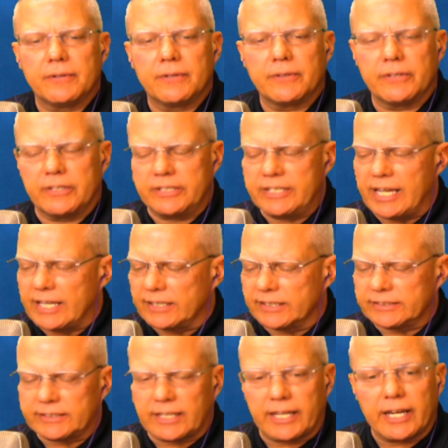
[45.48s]
the Dallas
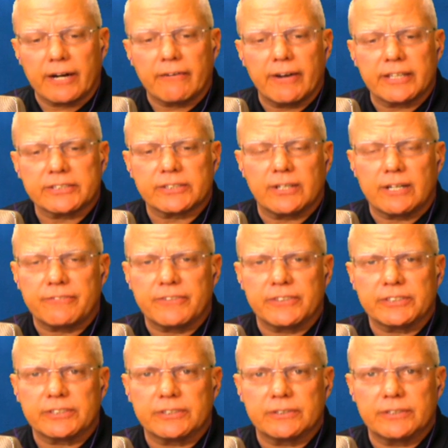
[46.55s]
I R S
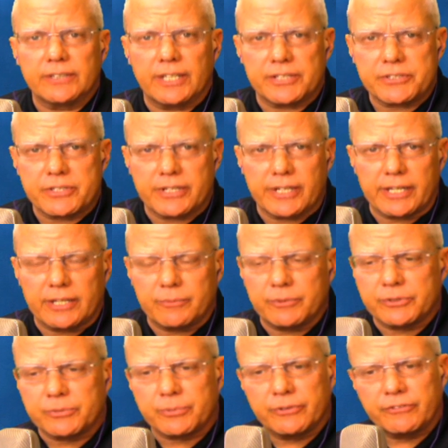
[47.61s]
office, yesterday it
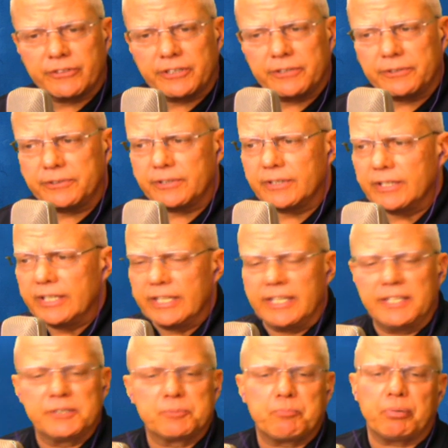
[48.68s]
was revealed,
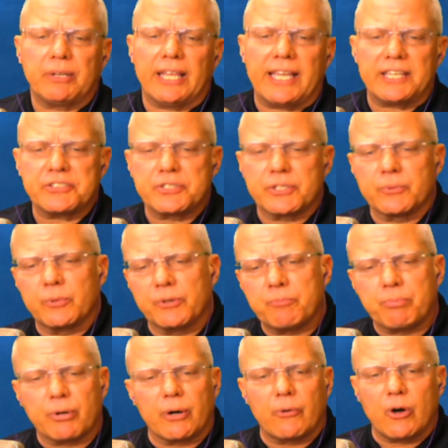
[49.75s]
is plastered with
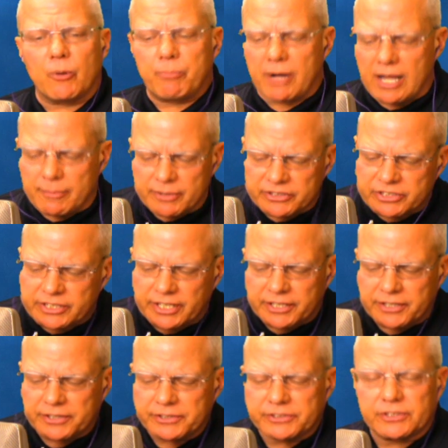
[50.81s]
pro-Obama
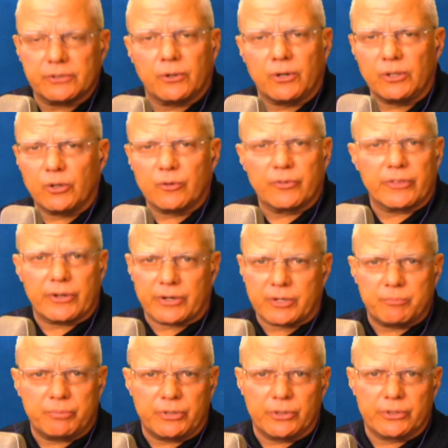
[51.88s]
stickers all over their
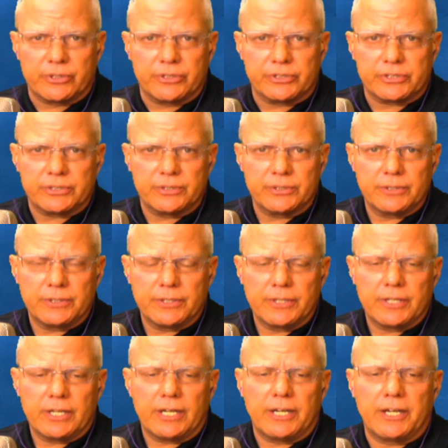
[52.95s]
computers.
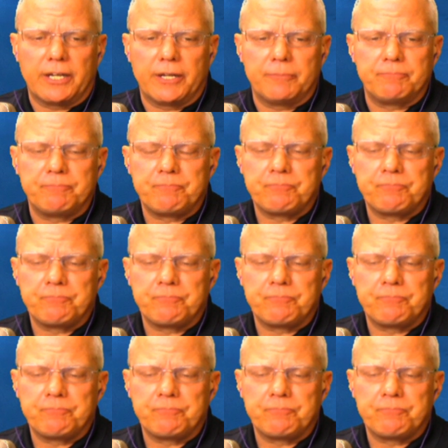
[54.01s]
Um,